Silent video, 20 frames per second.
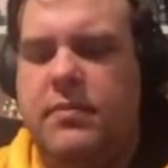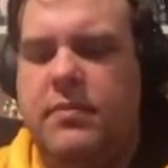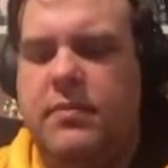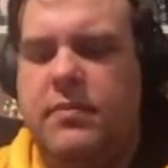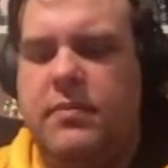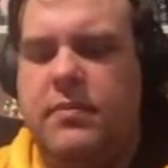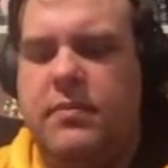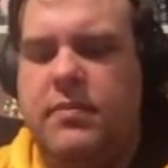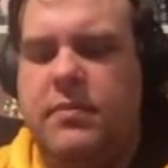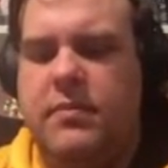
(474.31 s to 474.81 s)

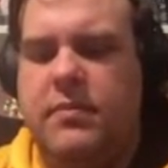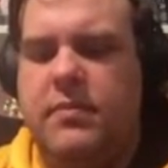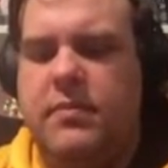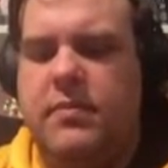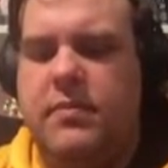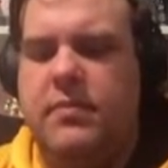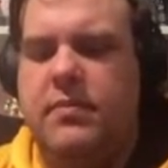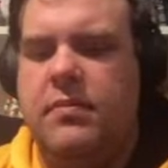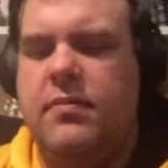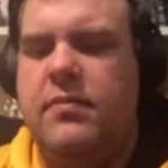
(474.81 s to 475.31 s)

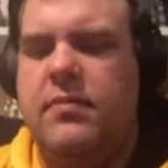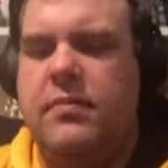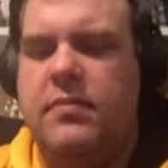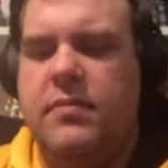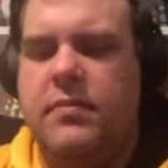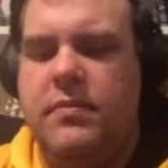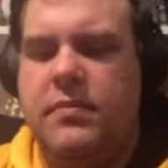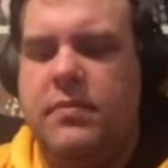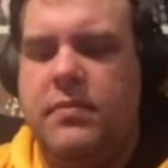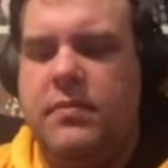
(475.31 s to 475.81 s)

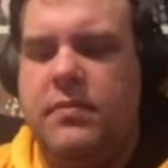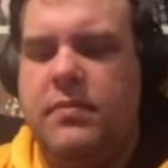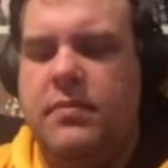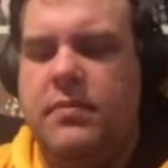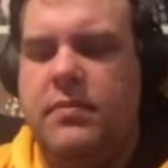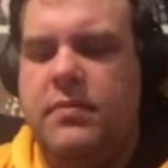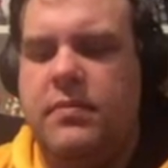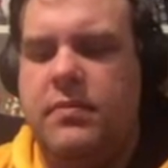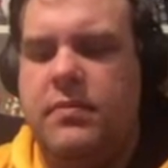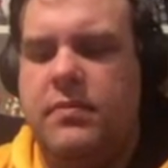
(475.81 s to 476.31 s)

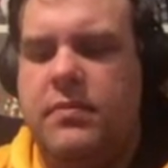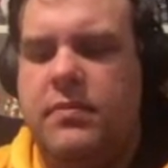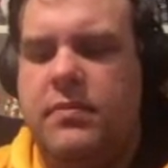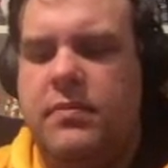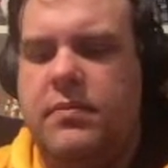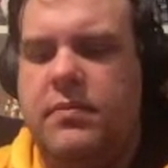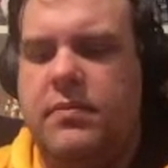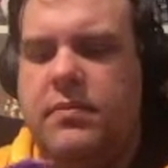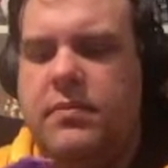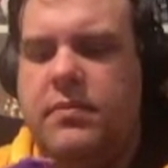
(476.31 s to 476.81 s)

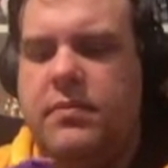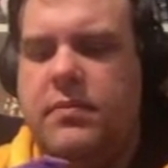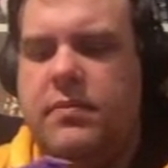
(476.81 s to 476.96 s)
[no speech]